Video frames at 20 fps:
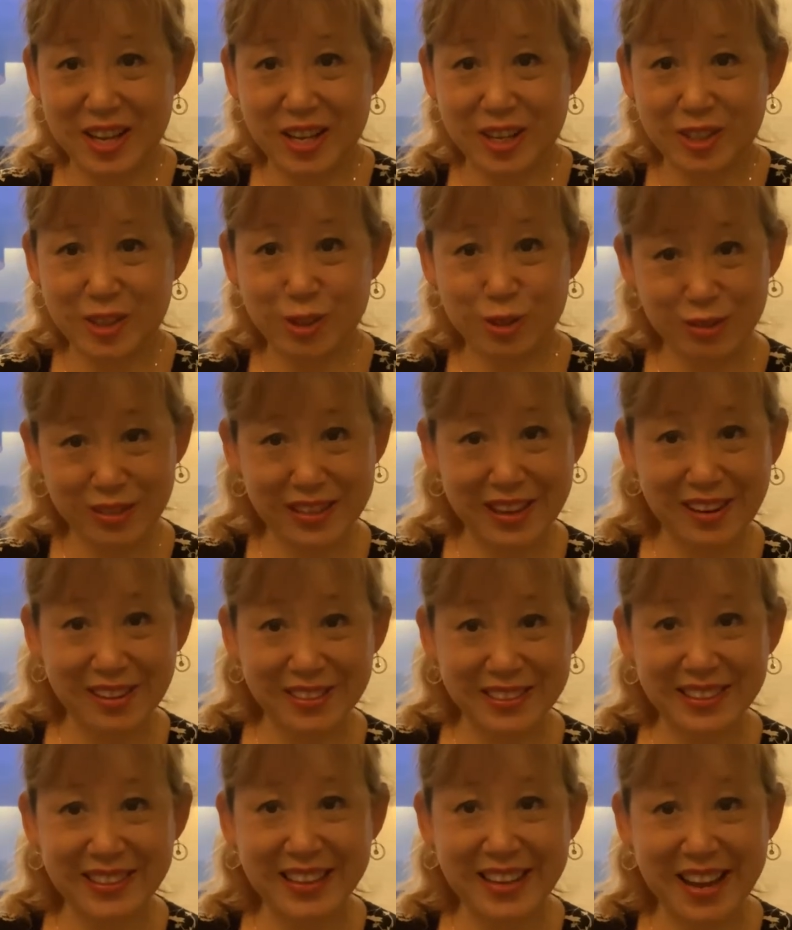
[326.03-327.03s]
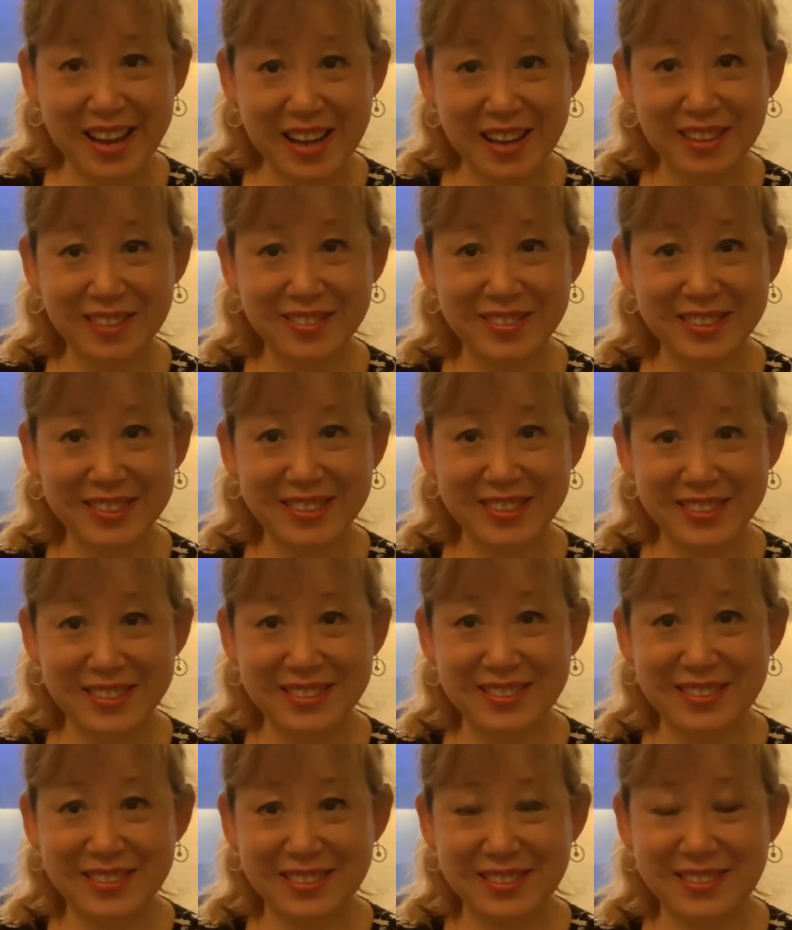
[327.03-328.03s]
2000
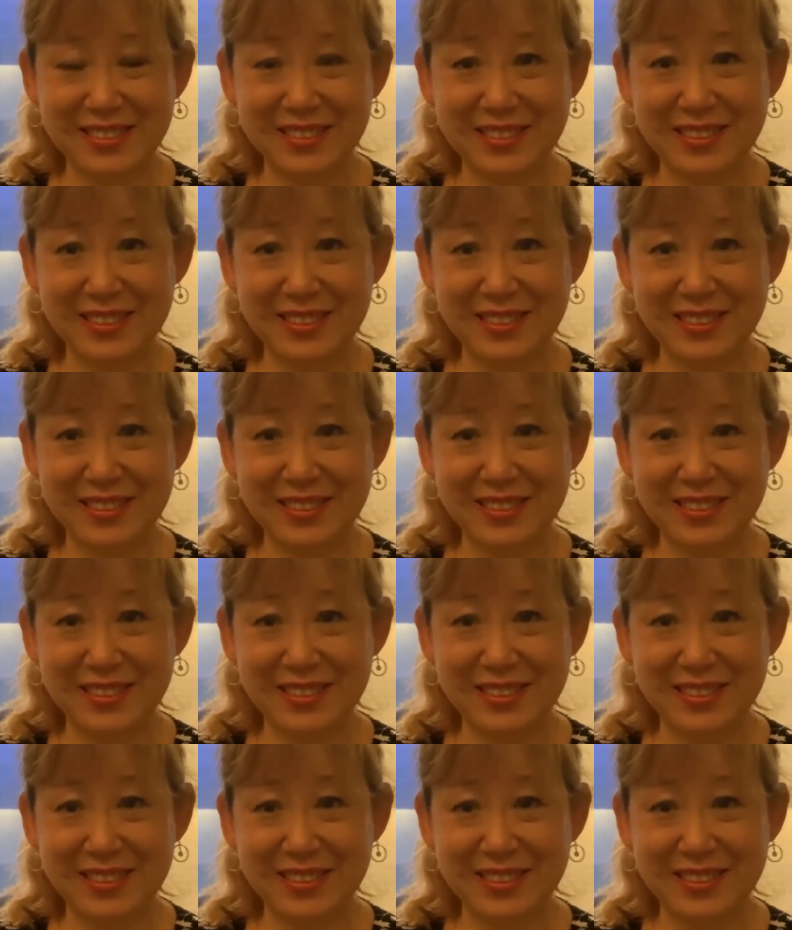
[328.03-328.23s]
calories.